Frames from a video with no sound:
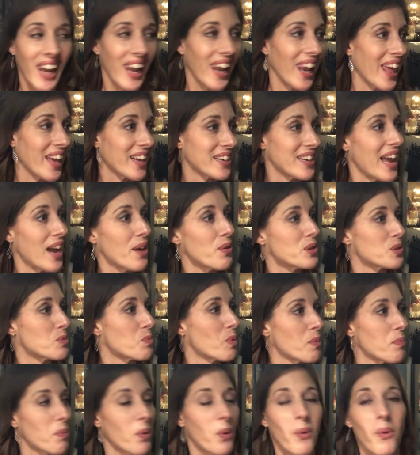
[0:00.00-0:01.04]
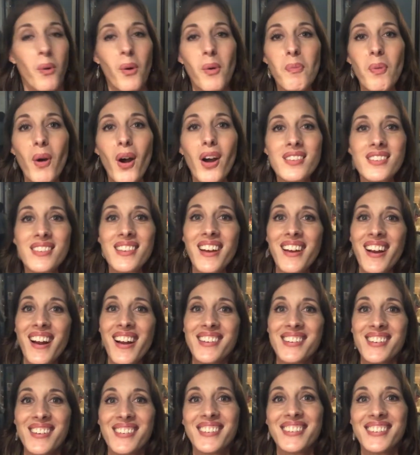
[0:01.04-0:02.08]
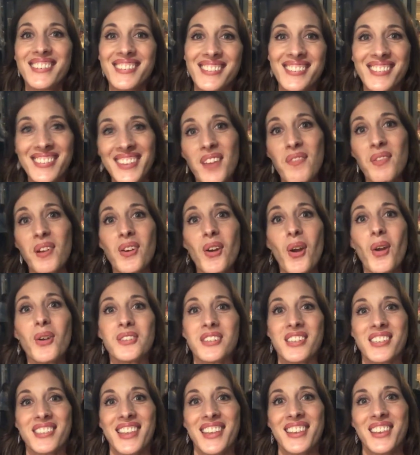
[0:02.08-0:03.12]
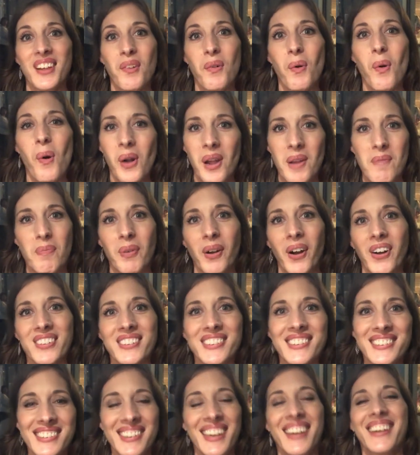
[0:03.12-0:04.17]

Like now as people walk past, now I don't even notice that they're walking past.